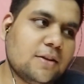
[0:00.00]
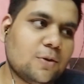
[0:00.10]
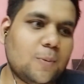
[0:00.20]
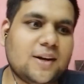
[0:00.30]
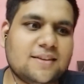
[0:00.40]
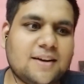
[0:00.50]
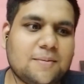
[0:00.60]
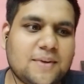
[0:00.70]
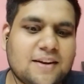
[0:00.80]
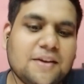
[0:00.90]
So what does that
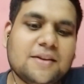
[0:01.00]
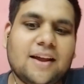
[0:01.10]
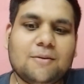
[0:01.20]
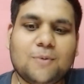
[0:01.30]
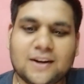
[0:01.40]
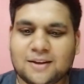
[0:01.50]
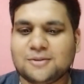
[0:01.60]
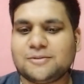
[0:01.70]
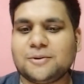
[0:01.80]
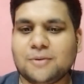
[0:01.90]
mean? Like what I
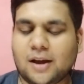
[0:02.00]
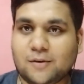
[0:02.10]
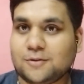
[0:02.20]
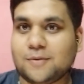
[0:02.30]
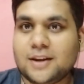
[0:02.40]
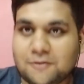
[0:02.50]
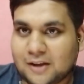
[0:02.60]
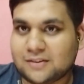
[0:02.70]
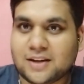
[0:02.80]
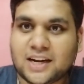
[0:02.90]
used to do, I was very
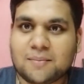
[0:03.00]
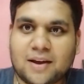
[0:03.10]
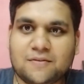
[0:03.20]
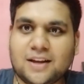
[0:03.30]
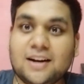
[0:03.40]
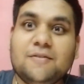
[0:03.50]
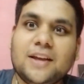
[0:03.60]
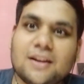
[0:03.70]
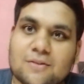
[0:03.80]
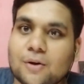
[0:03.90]
fascinated by
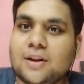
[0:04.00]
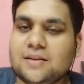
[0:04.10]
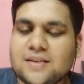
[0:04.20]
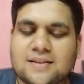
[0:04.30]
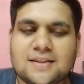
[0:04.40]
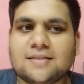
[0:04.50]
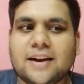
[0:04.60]
various online judges,